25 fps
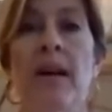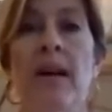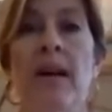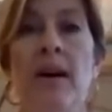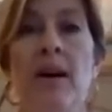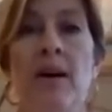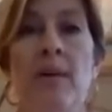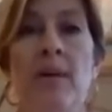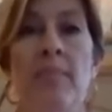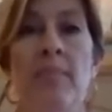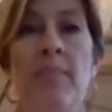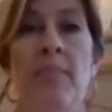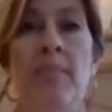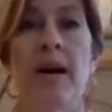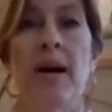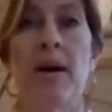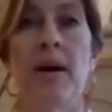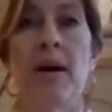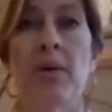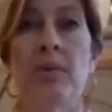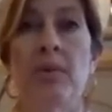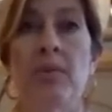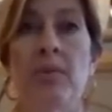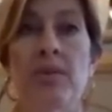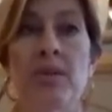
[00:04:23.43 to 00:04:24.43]

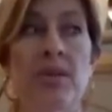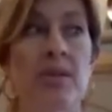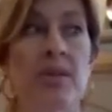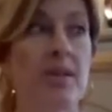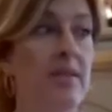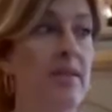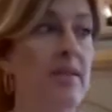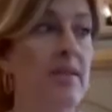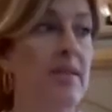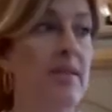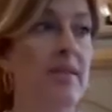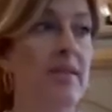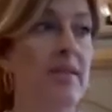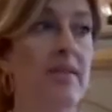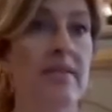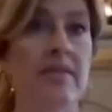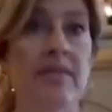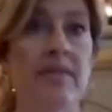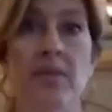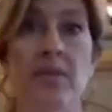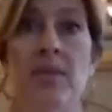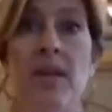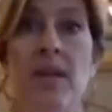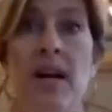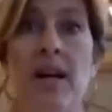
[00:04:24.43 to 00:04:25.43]
about the
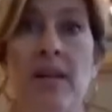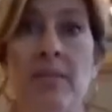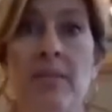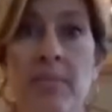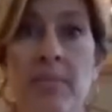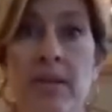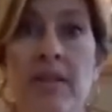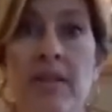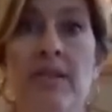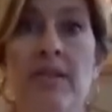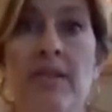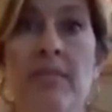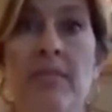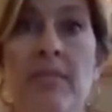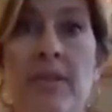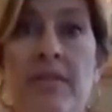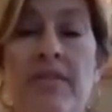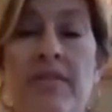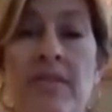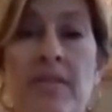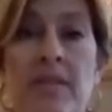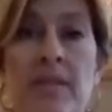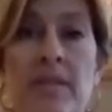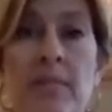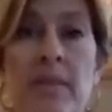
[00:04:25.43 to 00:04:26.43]
food guide pyramid for
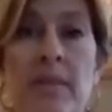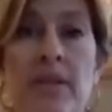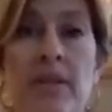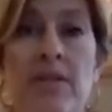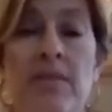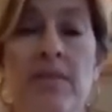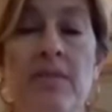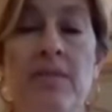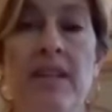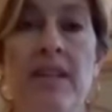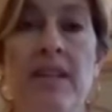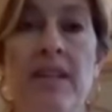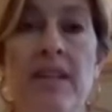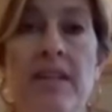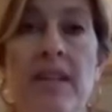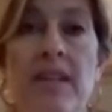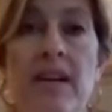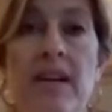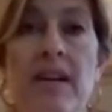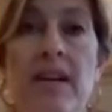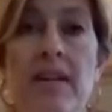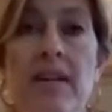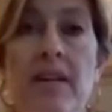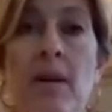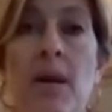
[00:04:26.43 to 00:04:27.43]
the Mediterranean
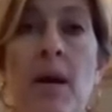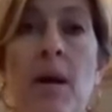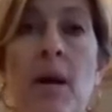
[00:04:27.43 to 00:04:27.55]
diet.